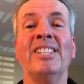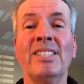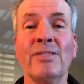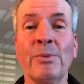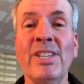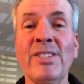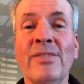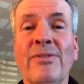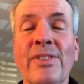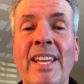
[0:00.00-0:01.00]
give a
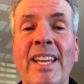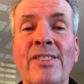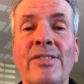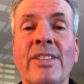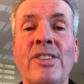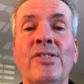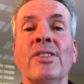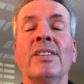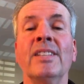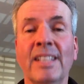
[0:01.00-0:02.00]
reason for the
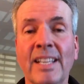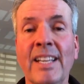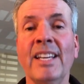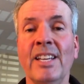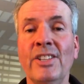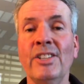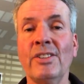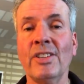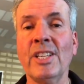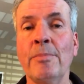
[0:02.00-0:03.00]
cancellation, and then you
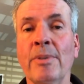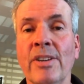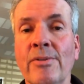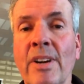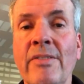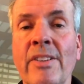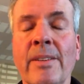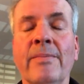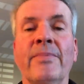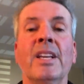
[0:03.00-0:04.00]
can keep on
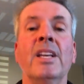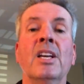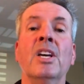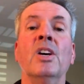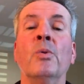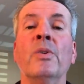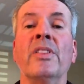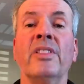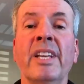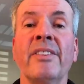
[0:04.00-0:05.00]
driving.
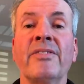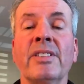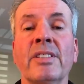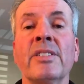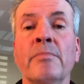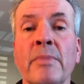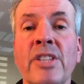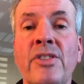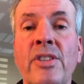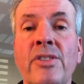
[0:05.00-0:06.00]
With Lyft,
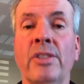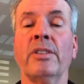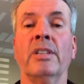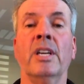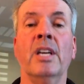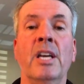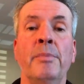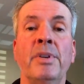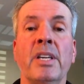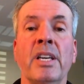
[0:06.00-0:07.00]
much easier,
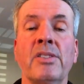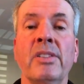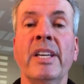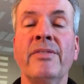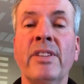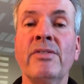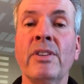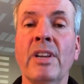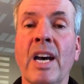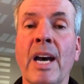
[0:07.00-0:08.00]
because Lyft gives
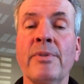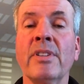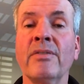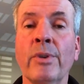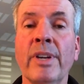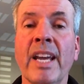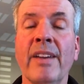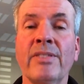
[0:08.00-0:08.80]
you the option of where you have